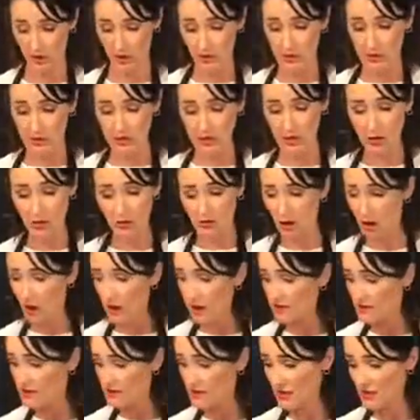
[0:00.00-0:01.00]
So
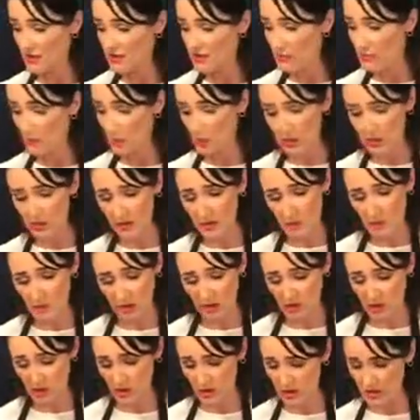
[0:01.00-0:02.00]
guys, that's pretty
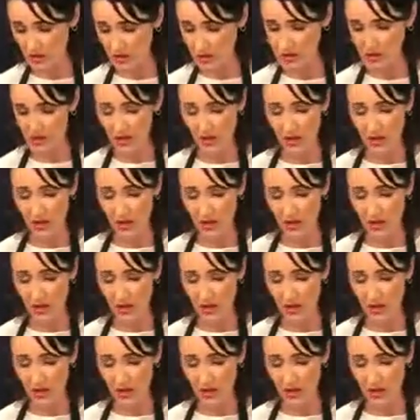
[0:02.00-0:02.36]
much it.